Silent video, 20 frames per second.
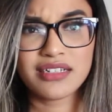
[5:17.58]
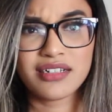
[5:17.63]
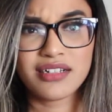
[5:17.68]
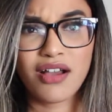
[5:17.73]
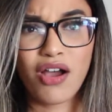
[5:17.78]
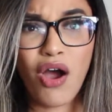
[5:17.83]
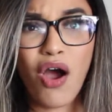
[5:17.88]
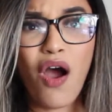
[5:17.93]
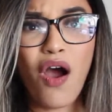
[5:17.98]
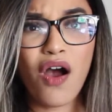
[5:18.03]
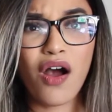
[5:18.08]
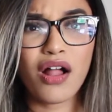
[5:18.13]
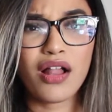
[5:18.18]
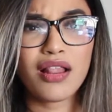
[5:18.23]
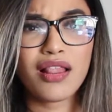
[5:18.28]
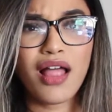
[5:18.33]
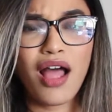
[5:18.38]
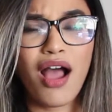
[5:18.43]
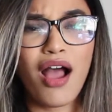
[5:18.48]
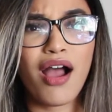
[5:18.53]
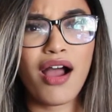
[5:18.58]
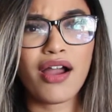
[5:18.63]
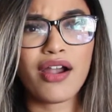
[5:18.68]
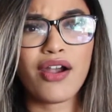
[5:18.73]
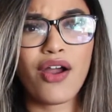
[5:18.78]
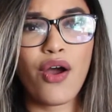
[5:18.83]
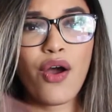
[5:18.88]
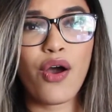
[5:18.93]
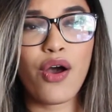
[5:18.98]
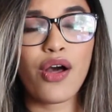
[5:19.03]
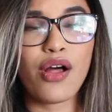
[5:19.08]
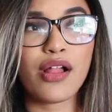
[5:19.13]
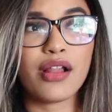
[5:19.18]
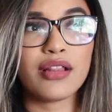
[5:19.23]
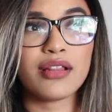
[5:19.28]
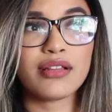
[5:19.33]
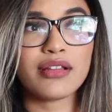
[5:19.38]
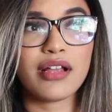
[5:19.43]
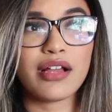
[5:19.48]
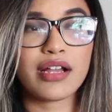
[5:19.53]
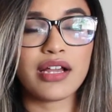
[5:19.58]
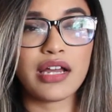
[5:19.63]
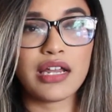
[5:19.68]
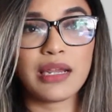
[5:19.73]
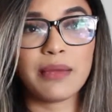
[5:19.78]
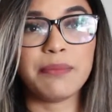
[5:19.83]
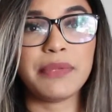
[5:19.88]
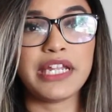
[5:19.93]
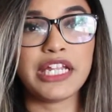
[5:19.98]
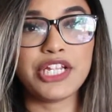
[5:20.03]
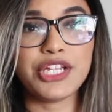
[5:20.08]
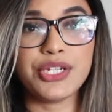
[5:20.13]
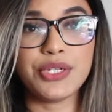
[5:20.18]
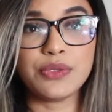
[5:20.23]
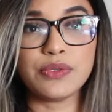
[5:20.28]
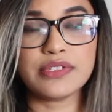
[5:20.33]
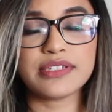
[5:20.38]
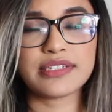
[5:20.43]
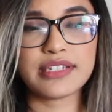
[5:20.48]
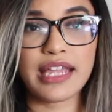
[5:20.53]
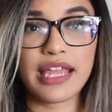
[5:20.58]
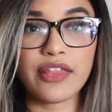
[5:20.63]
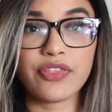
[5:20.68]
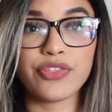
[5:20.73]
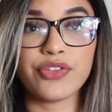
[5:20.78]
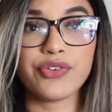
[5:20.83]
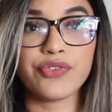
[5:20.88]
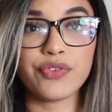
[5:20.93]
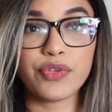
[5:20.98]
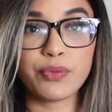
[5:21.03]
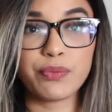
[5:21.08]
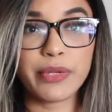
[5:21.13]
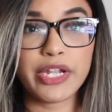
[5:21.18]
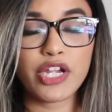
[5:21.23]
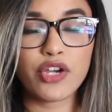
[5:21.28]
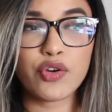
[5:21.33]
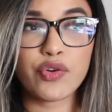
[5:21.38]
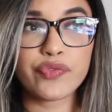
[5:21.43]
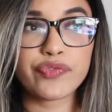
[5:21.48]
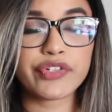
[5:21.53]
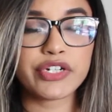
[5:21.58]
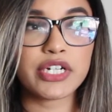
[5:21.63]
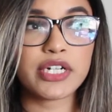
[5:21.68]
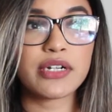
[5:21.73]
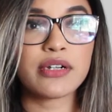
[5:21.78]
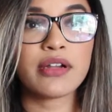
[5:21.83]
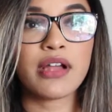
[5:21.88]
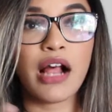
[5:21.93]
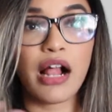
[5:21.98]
haul are all gonna be used in the room makeover.